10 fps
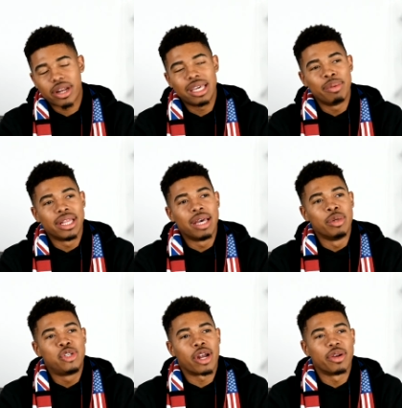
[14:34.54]
Bro, keep it
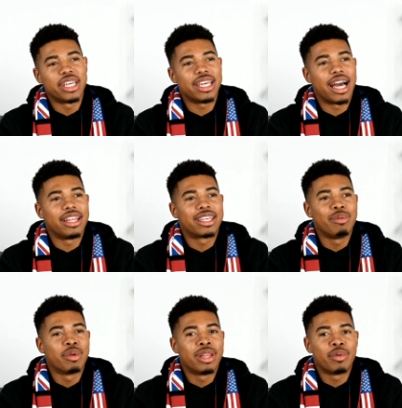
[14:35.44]
lit with you. I don't
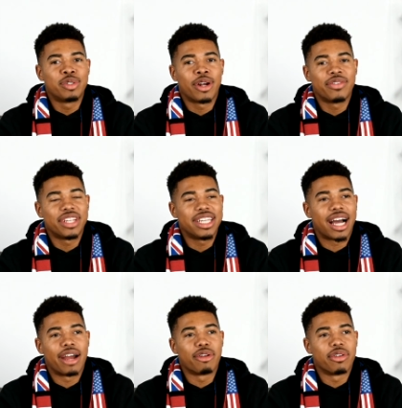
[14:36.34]
even eat
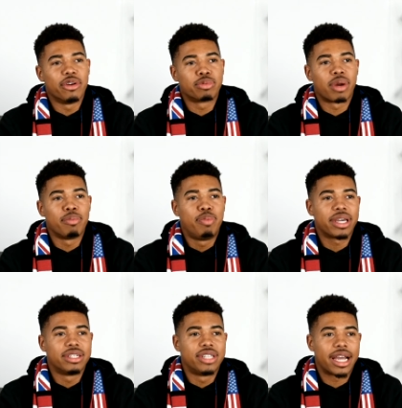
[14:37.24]
either of those, bro. I'm
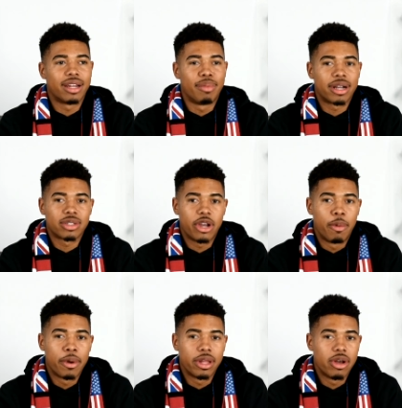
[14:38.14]
picking Jack in the Box or
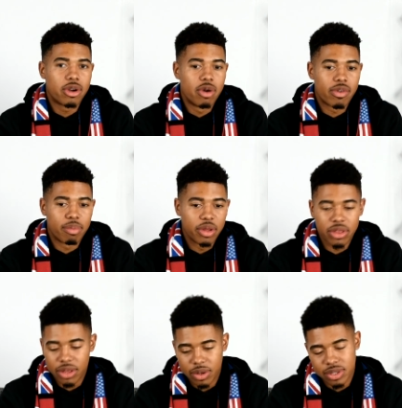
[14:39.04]
El Pollo Loco over both of those.